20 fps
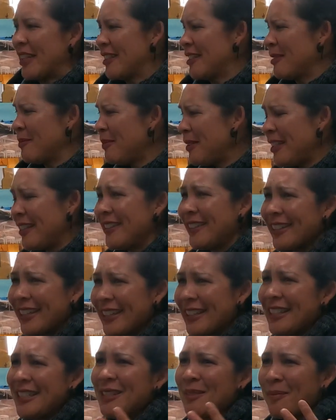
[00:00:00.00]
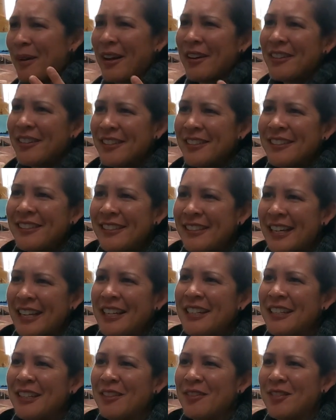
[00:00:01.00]
And to be like these modern
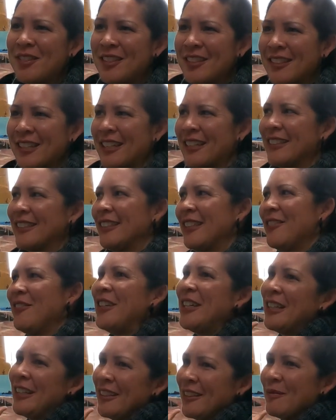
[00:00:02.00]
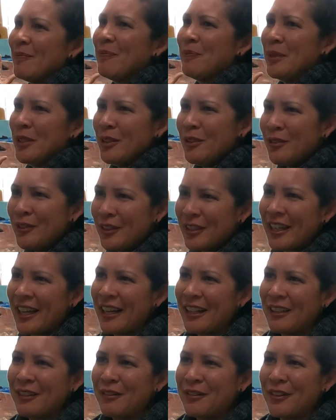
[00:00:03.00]
natives, like living in beautiful
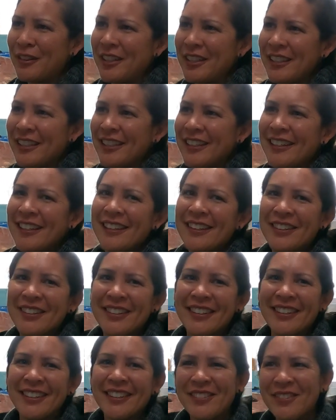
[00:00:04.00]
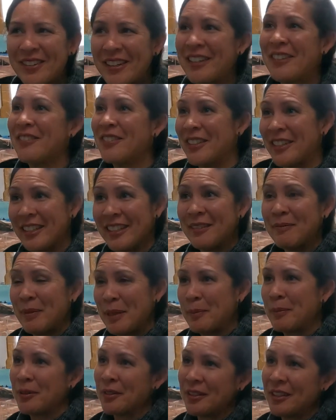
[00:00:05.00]
California or wherever
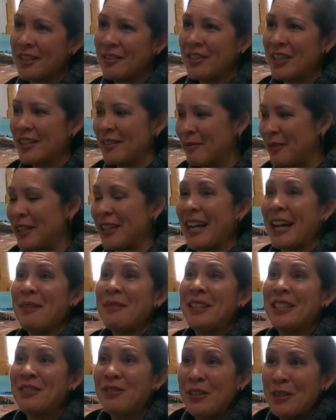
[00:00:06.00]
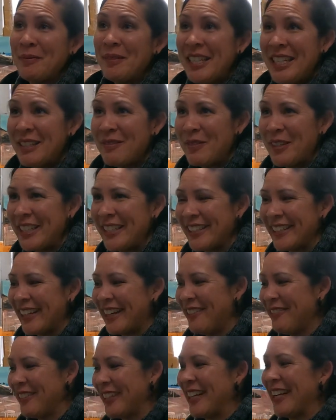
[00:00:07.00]
people are living. But I mean, for me to be here,
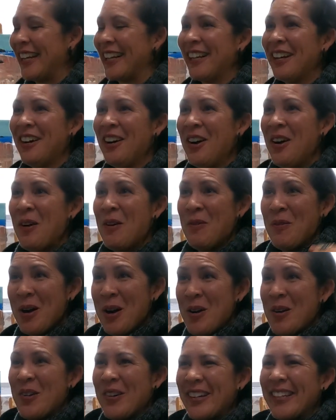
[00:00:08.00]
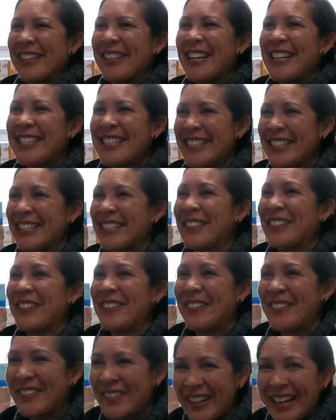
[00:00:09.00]
I'm like, whoo, that's a
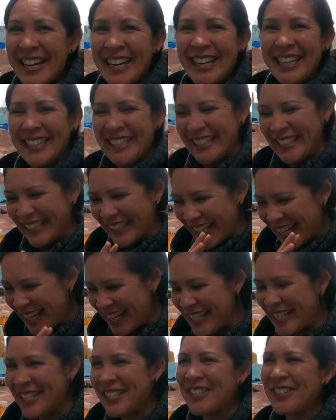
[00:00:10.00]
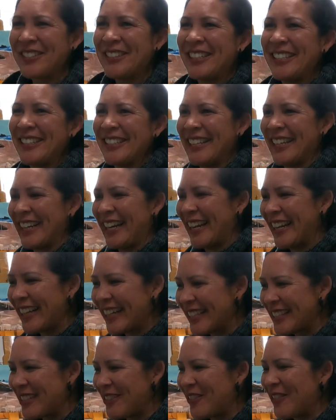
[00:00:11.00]
great history that I
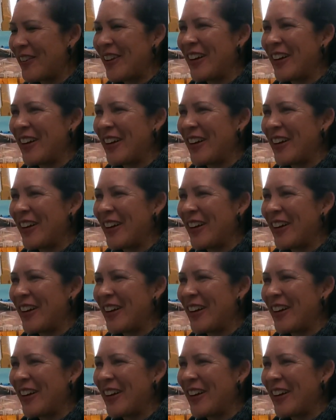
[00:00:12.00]
got to